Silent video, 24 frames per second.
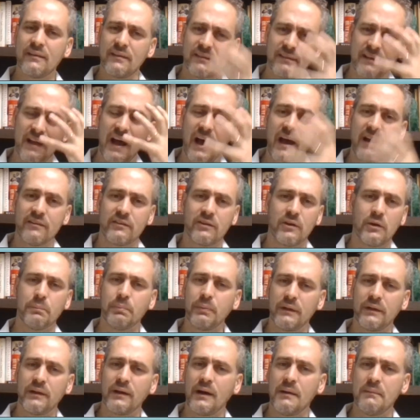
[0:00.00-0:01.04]
His eyes
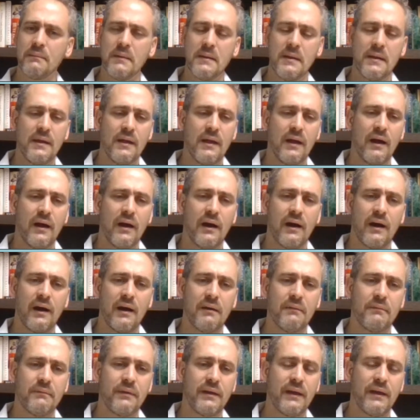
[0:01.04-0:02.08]
opened up,
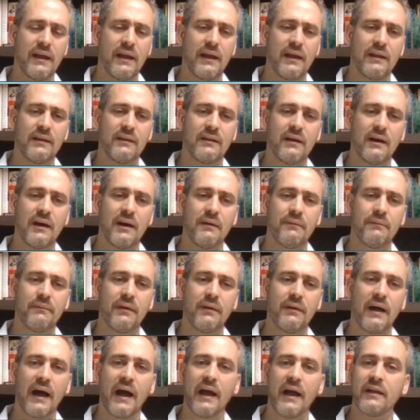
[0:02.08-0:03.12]
and
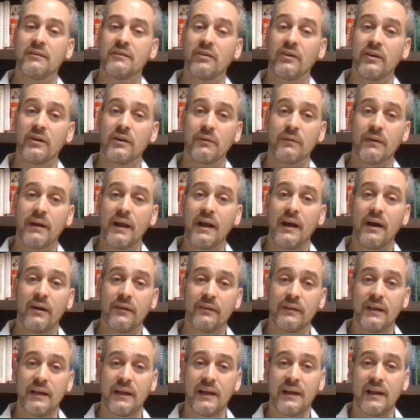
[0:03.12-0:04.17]
I turned
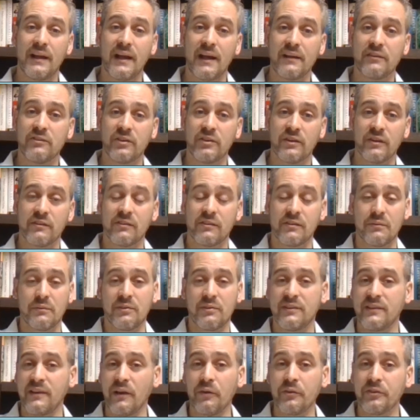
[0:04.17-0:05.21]
around and I took some
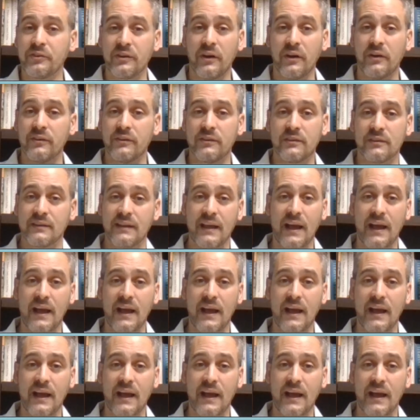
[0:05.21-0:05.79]
cell salts,